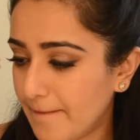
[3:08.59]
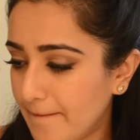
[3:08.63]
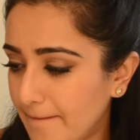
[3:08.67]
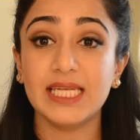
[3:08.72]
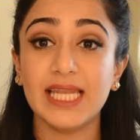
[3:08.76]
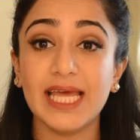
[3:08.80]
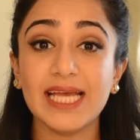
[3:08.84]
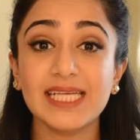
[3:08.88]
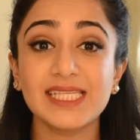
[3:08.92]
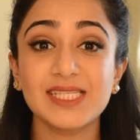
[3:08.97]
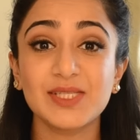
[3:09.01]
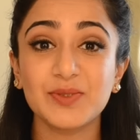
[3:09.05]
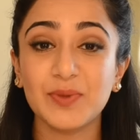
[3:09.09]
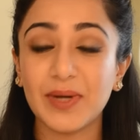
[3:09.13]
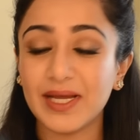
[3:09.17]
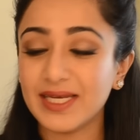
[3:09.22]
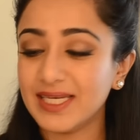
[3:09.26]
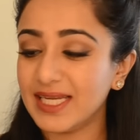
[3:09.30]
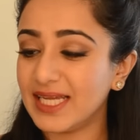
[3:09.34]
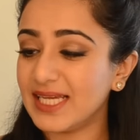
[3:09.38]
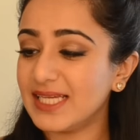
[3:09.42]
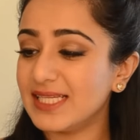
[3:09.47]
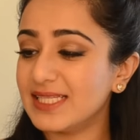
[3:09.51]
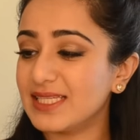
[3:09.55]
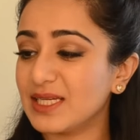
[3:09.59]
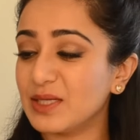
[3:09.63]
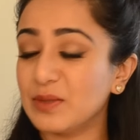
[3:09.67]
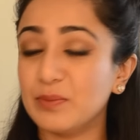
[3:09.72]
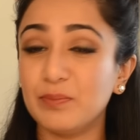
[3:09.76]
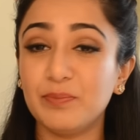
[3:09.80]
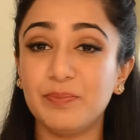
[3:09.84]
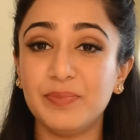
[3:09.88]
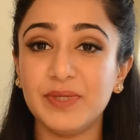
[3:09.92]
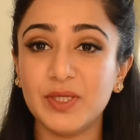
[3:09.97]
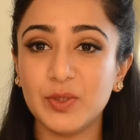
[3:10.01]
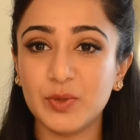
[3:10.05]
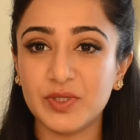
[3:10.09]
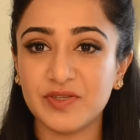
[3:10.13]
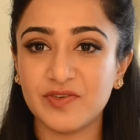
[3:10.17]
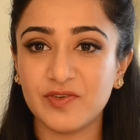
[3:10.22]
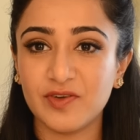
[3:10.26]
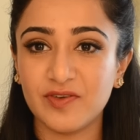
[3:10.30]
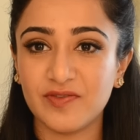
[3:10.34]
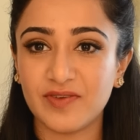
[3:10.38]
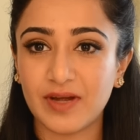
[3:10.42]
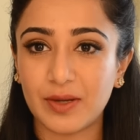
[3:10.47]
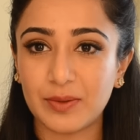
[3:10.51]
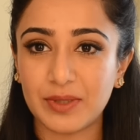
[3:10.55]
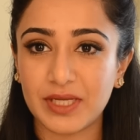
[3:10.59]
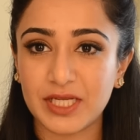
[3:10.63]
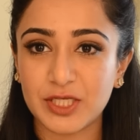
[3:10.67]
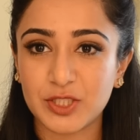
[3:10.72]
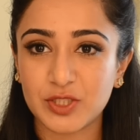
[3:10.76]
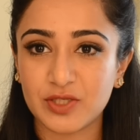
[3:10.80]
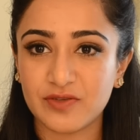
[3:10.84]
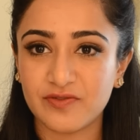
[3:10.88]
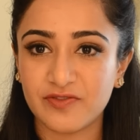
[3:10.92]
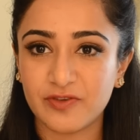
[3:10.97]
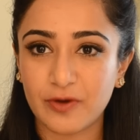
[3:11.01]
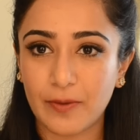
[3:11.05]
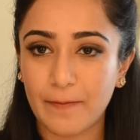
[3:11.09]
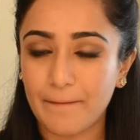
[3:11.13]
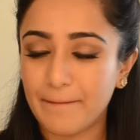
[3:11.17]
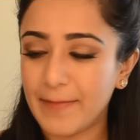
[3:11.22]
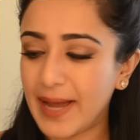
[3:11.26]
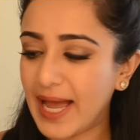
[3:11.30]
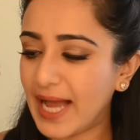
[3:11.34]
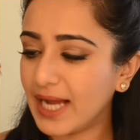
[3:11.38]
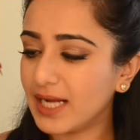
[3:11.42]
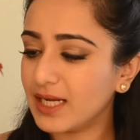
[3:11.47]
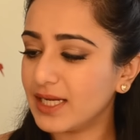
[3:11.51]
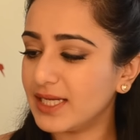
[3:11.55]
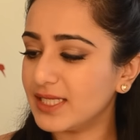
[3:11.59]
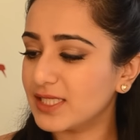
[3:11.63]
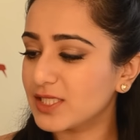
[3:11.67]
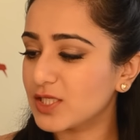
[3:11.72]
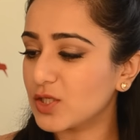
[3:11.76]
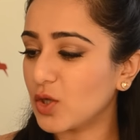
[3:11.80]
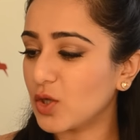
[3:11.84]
The next one is a beautiful foundation from MAC. It's